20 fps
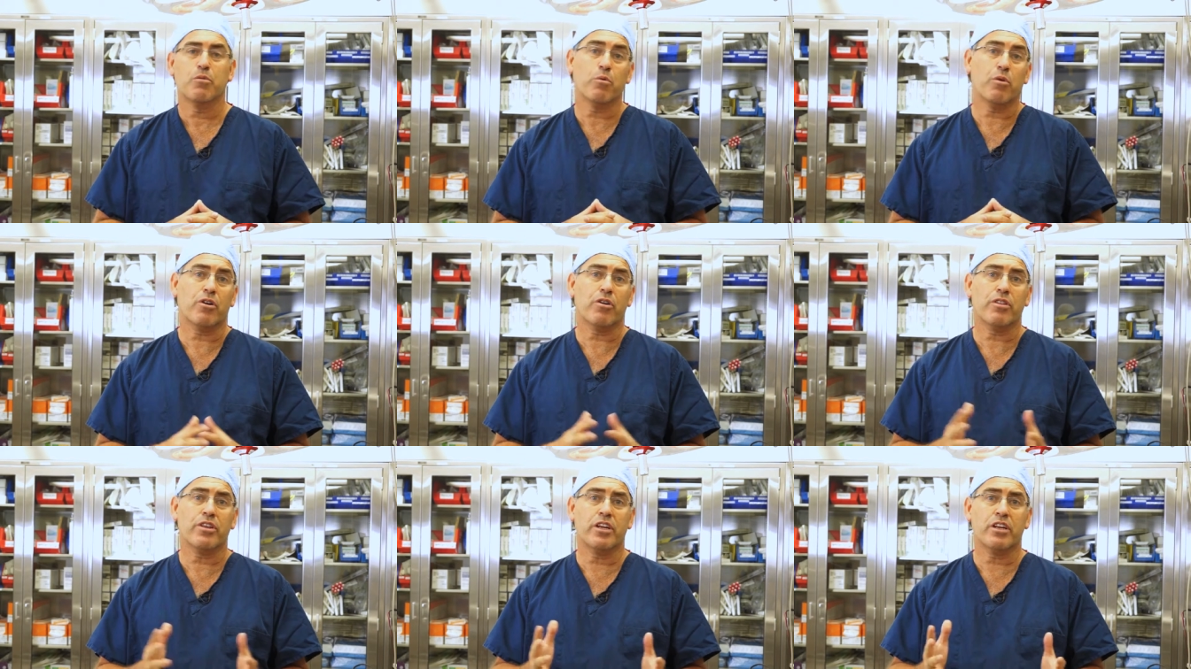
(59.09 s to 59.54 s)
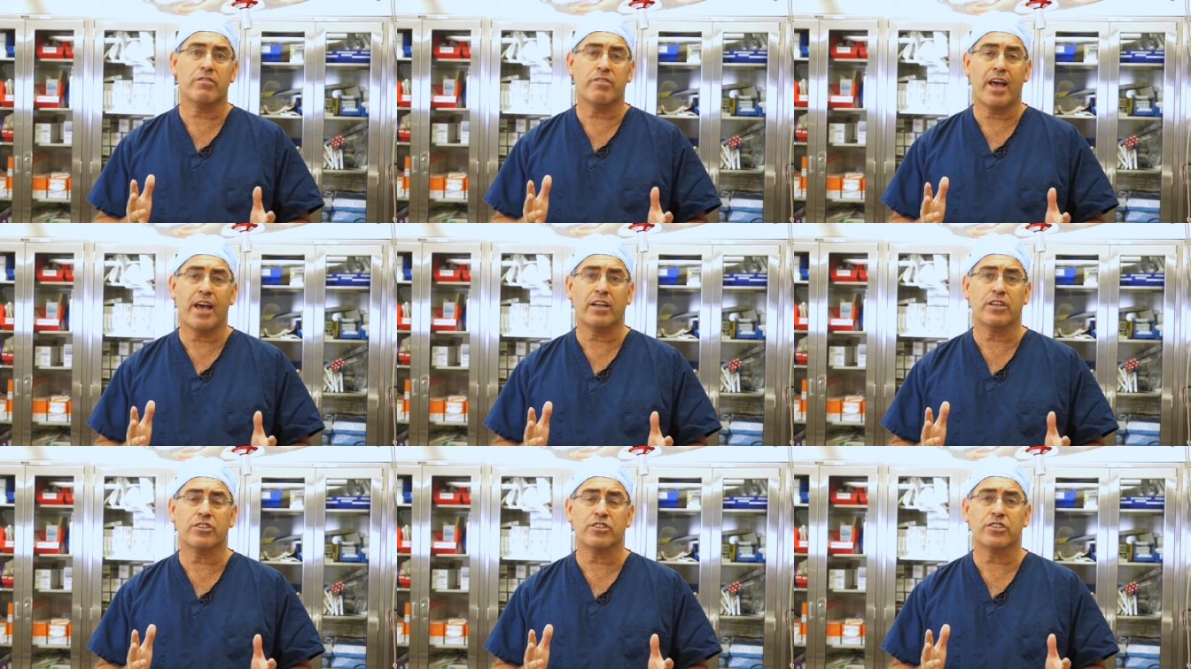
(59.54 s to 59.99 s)
What are the
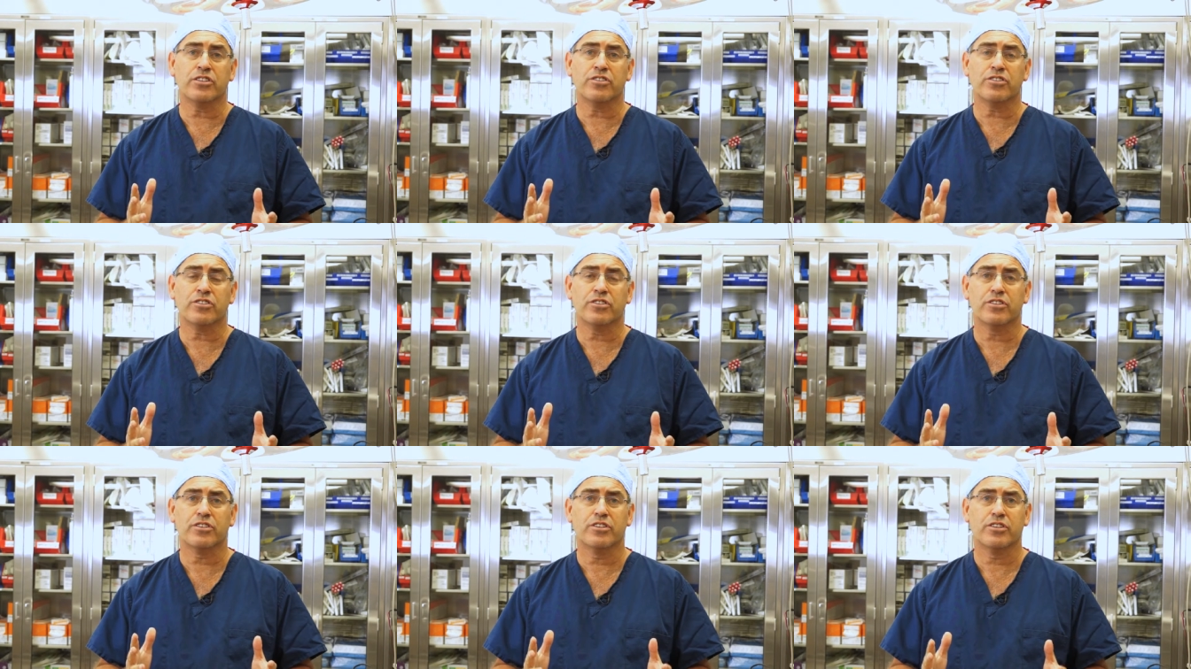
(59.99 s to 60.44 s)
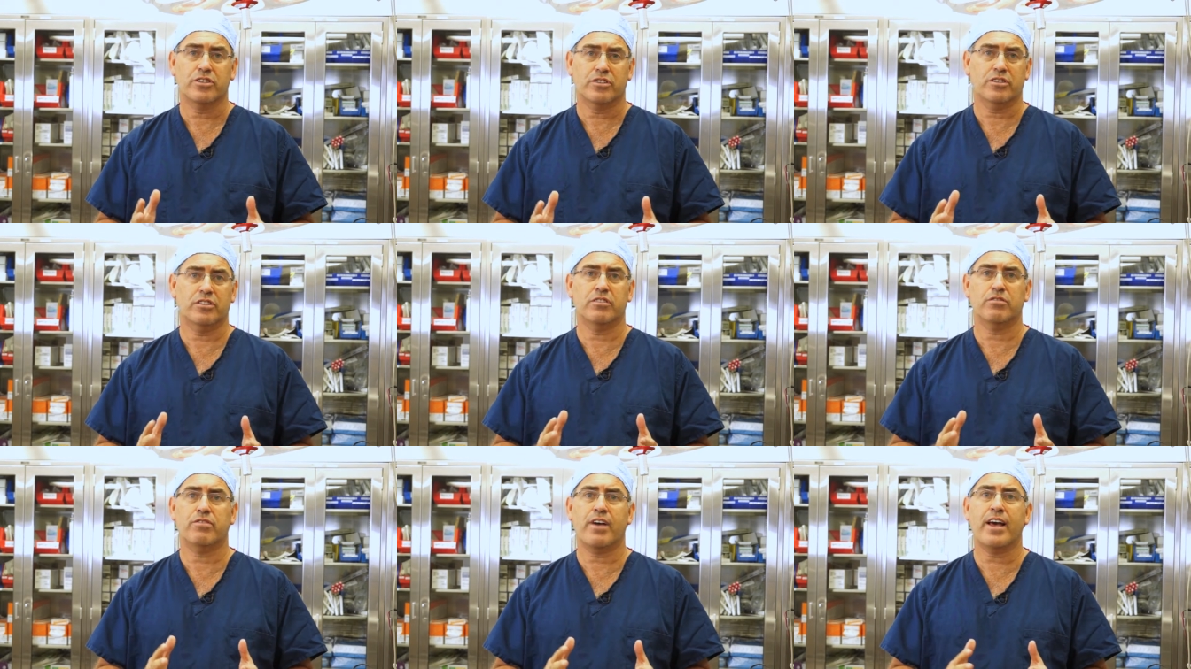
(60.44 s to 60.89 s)
advantages?
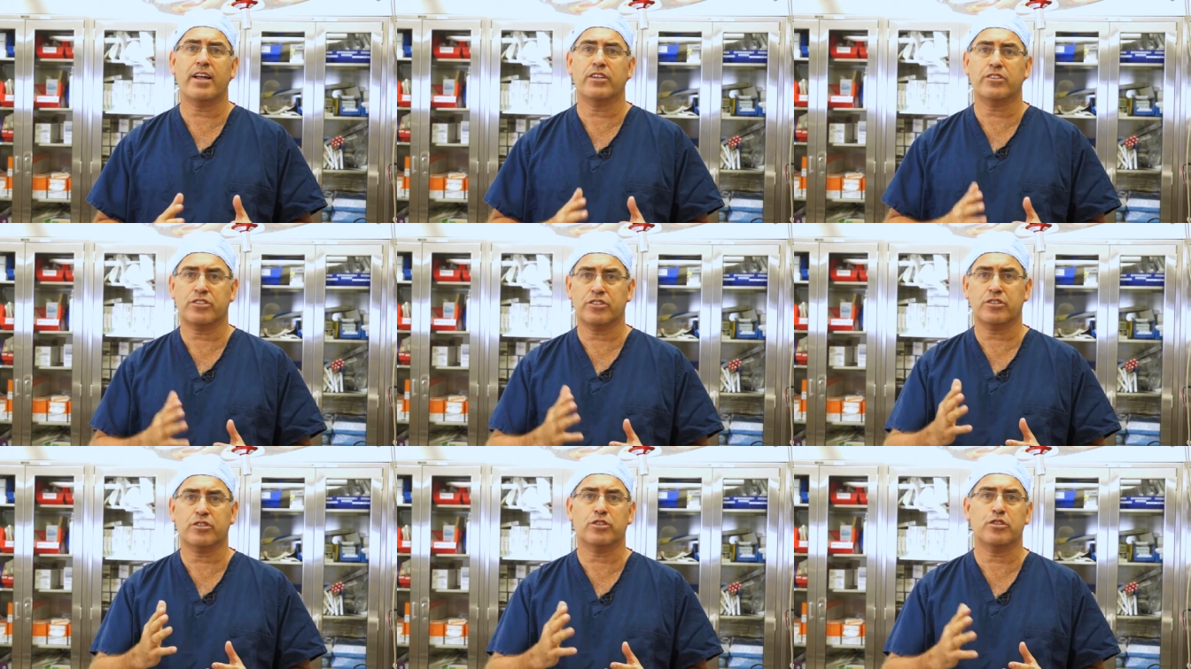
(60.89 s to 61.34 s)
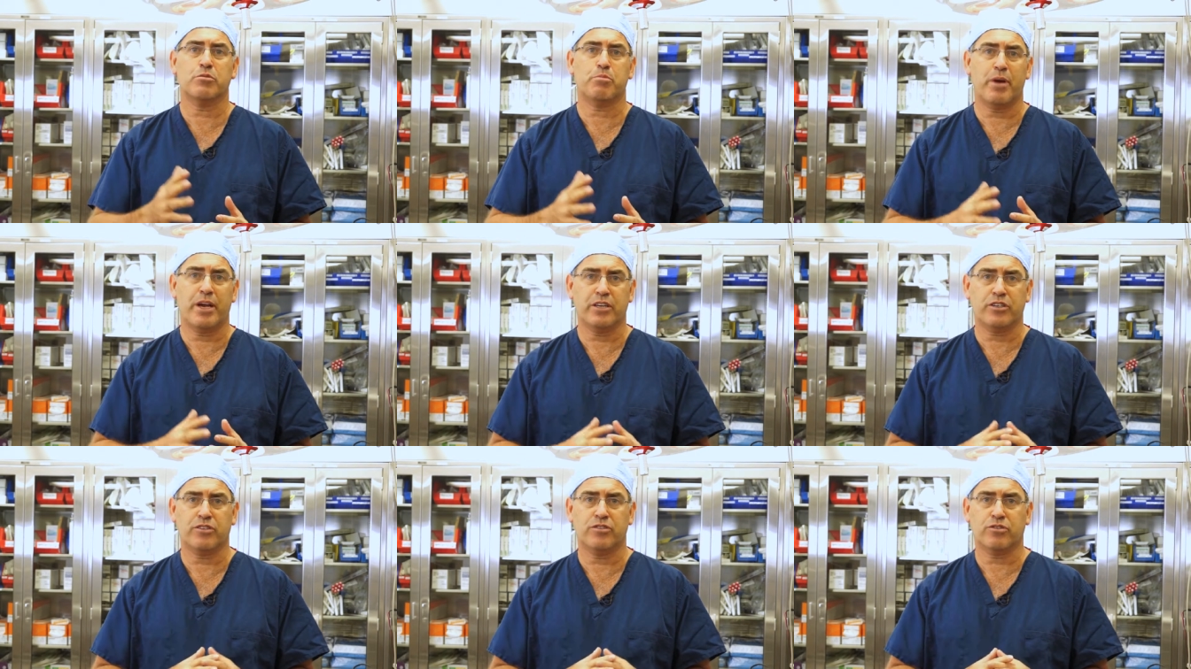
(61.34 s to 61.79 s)
The advantages to the
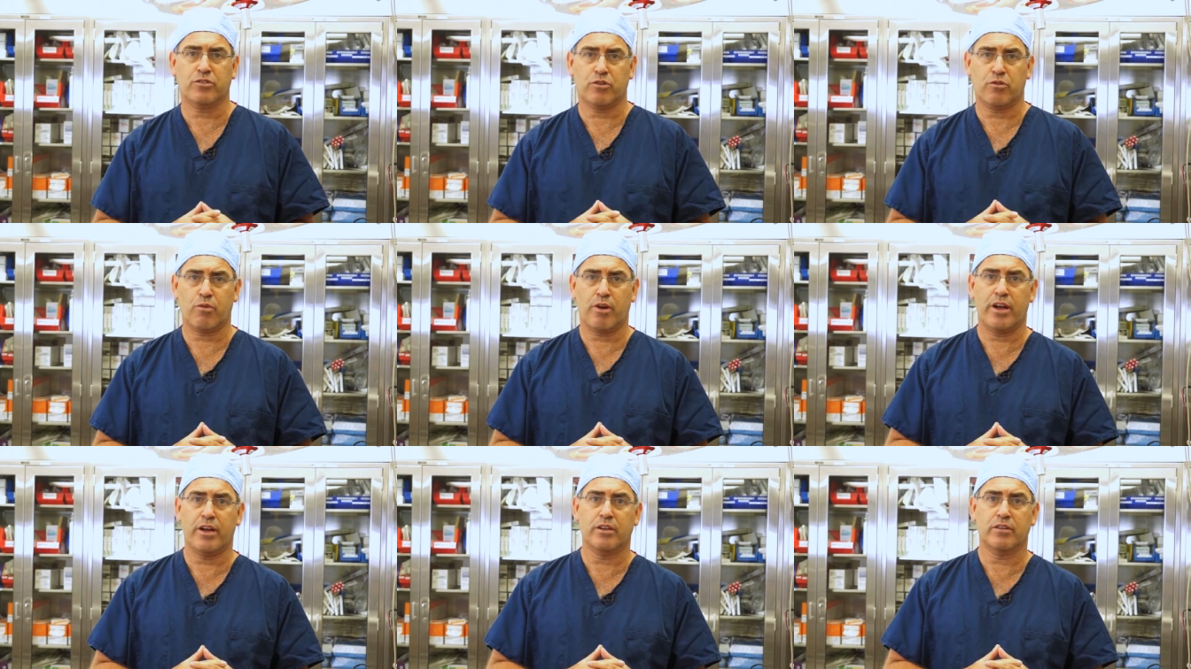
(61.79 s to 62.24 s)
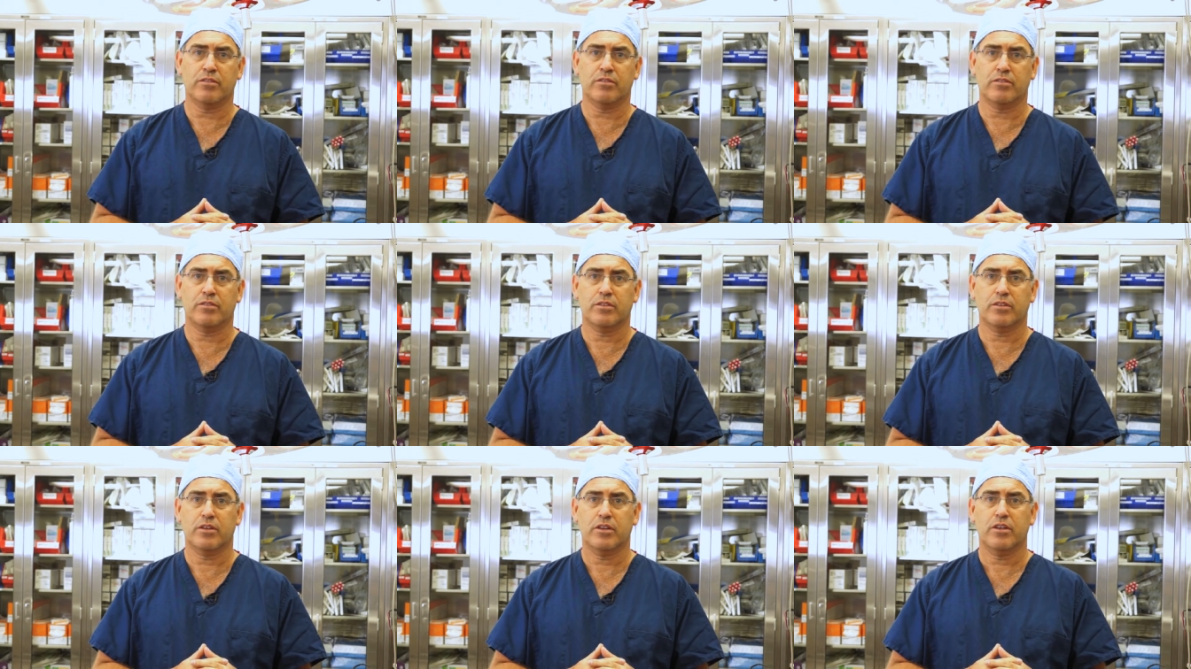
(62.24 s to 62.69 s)
patients are great.
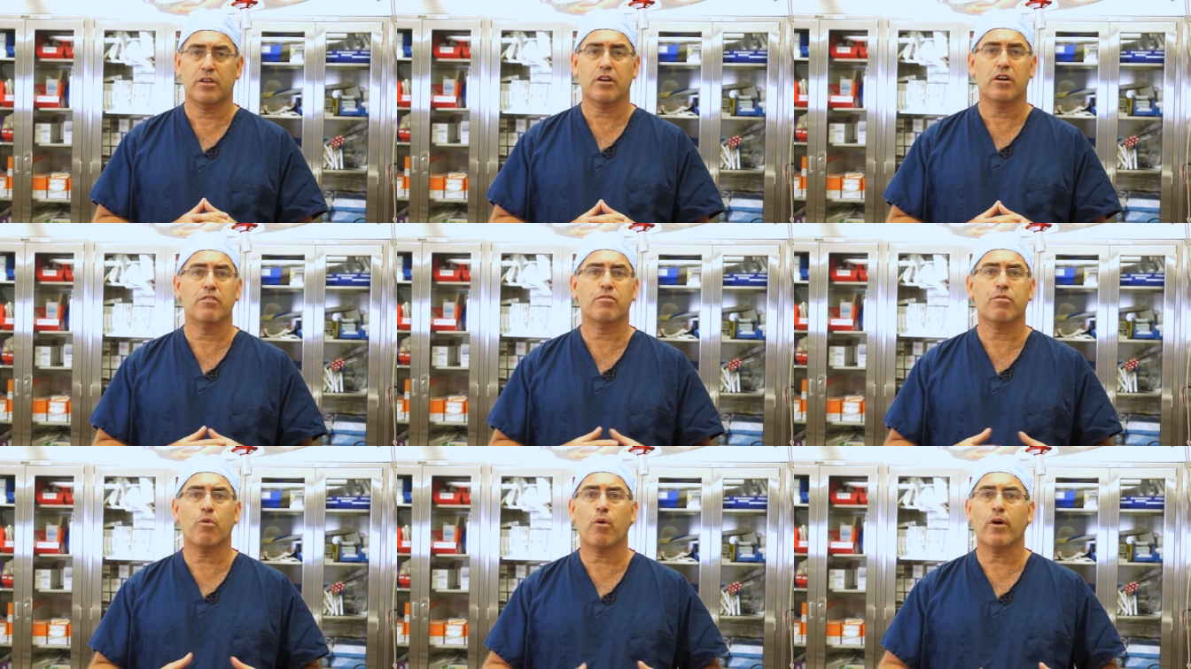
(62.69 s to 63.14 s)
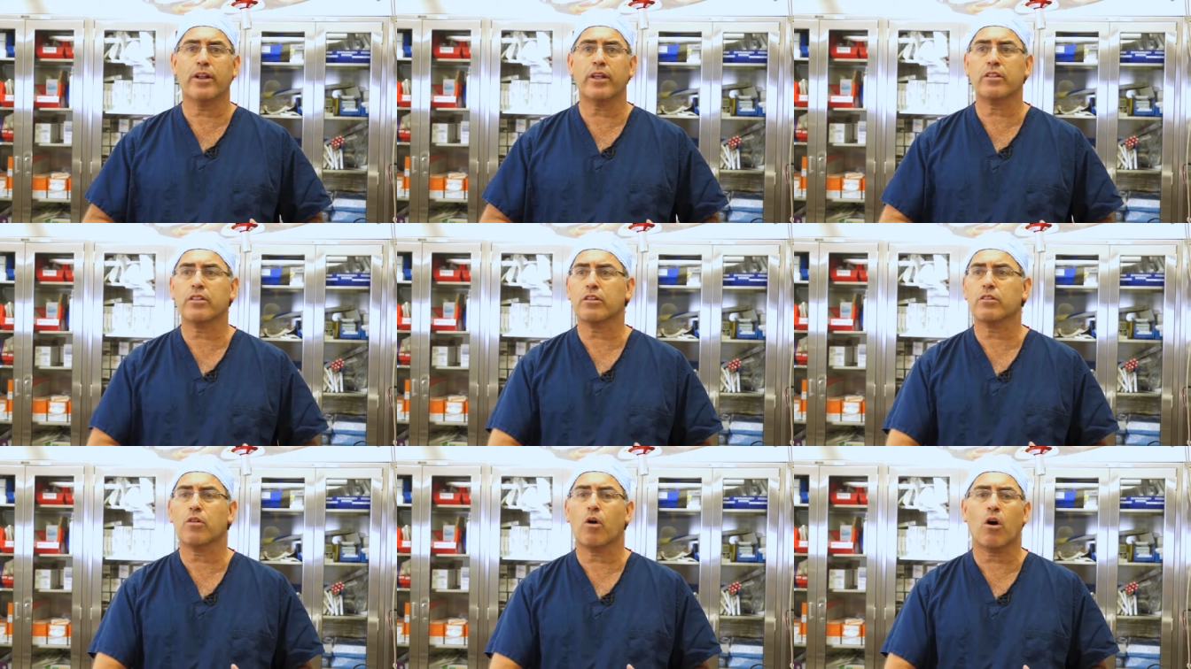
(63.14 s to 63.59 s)

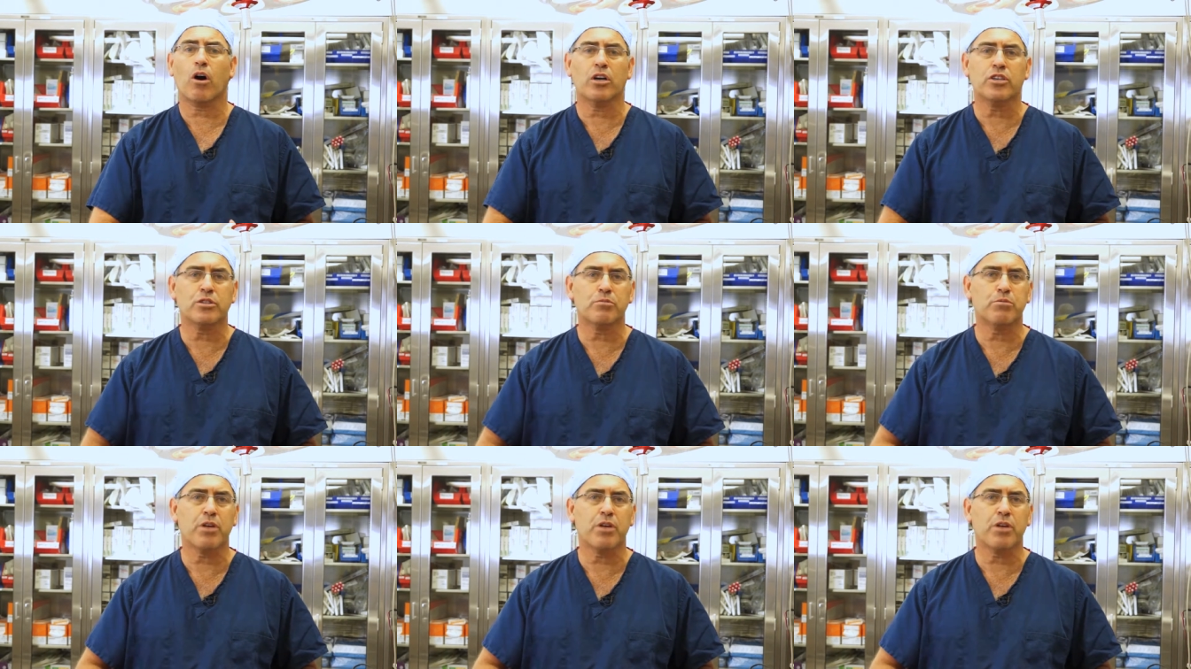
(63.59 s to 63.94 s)
Avoiding the large